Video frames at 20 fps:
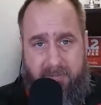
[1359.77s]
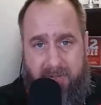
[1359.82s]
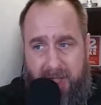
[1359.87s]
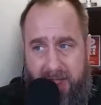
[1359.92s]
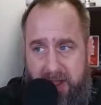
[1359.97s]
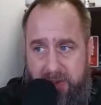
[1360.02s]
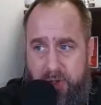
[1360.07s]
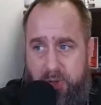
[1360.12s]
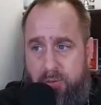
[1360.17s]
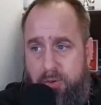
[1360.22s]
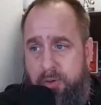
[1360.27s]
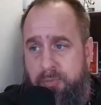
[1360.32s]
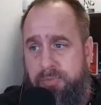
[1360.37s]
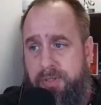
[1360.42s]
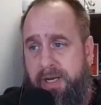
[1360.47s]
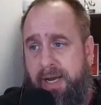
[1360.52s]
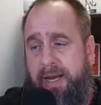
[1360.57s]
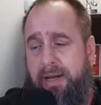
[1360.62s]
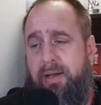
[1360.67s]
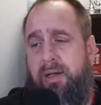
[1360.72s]
in the room
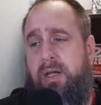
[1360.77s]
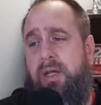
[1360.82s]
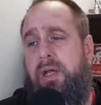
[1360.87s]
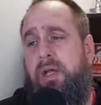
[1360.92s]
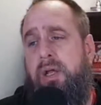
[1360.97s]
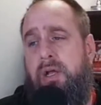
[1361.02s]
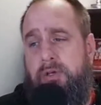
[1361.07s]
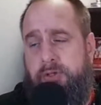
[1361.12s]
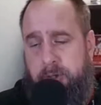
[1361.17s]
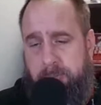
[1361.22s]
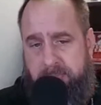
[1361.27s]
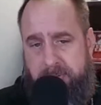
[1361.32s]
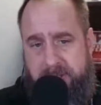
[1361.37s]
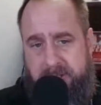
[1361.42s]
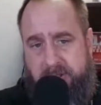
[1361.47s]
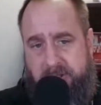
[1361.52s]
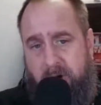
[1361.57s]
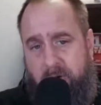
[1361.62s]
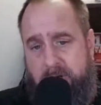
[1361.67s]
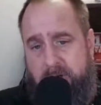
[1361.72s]
today. So
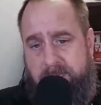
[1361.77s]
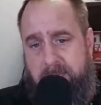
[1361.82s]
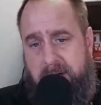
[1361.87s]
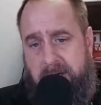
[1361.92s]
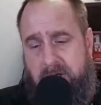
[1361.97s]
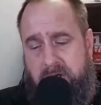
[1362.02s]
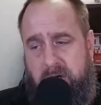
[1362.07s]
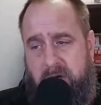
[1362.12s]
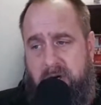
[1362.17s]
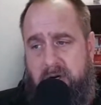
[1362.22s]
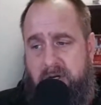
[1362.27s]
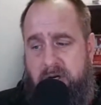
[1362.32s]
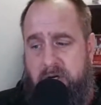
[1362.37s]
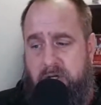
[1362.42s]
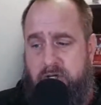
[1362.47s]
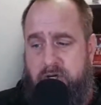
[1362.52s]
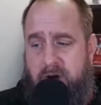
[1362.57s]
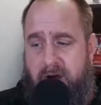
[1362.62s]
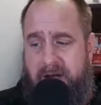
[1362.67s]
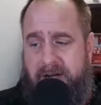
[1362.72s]
please always make sure you're
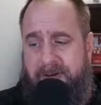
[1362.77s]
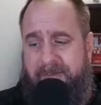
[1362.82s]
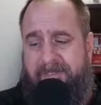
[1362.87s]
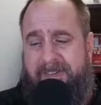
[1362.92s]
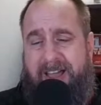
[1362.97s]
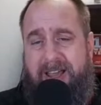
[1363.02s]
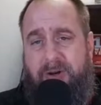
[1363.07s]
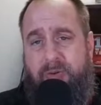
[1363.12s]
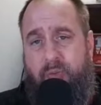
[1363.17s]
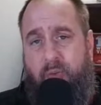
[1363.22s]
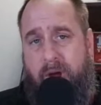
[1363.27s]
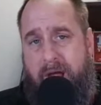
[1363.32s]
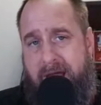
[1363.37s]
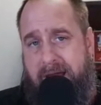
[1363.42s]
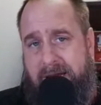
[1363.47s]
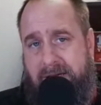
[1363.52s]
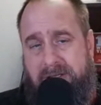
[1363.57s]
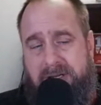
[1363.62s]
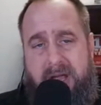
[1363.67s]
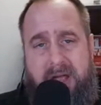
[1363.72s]
trying to find
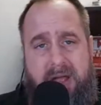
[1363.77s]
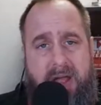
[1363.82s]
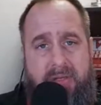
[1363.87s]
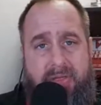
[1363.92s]
ways